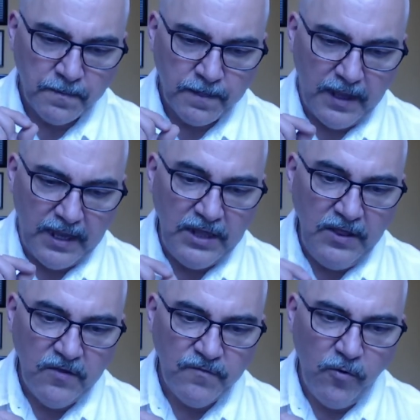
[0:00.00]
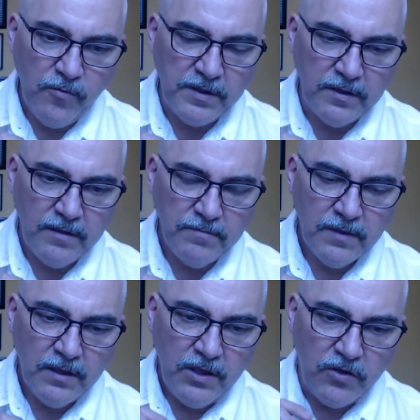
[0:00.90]
this formula,
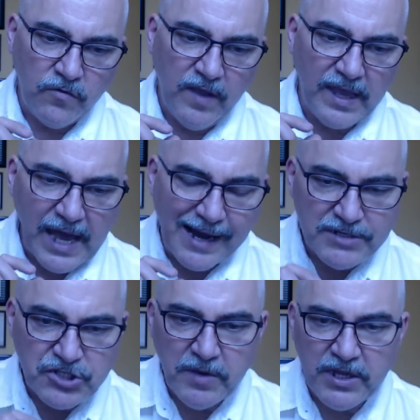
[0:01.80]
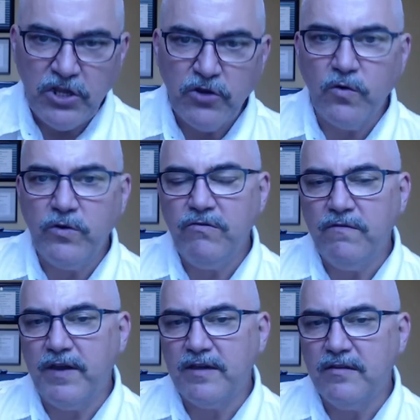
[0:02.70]
you take how much money you're going to
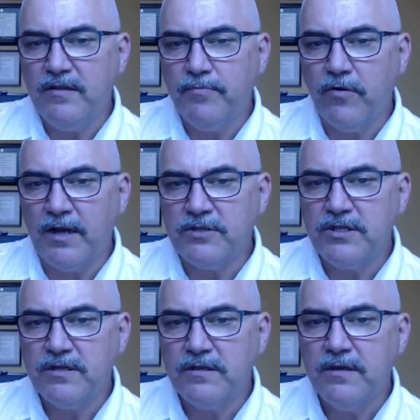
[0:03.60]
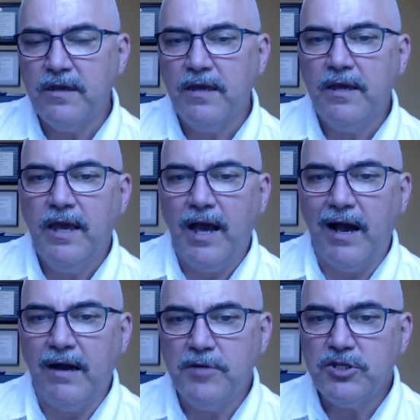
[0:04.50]
invest in the project,
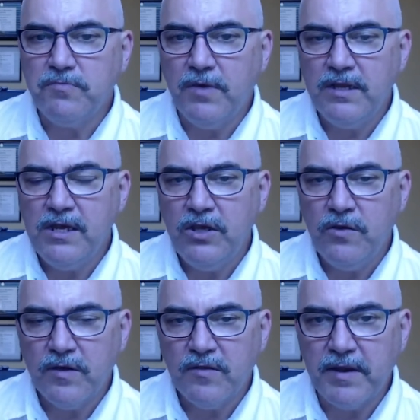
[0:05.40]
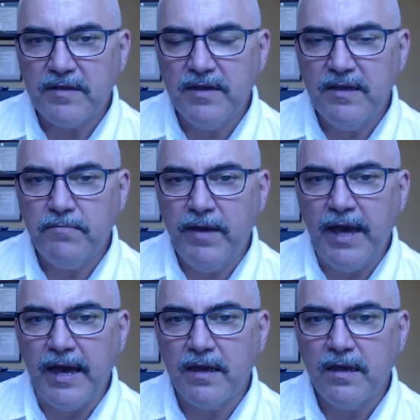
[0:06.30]
how much money you expect to get
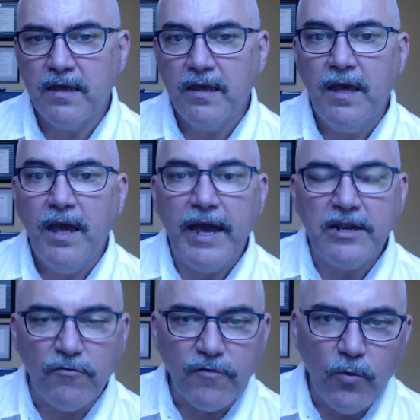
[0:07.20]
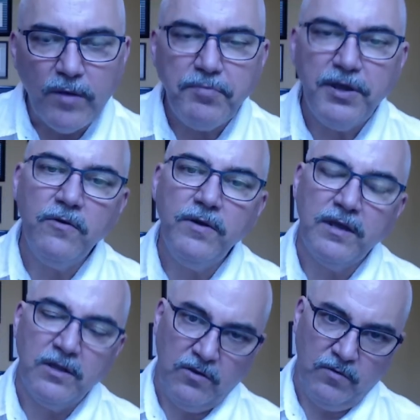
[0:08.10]
back, and over what
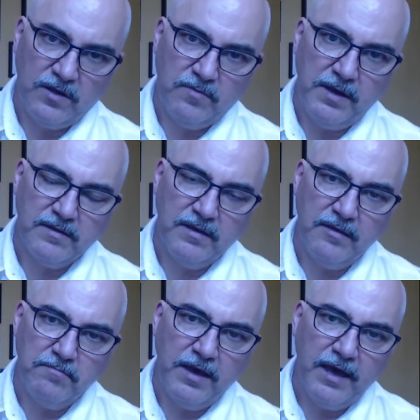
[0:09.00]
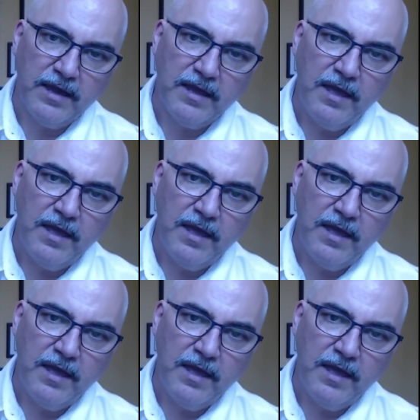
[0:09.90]
period you expect to get back,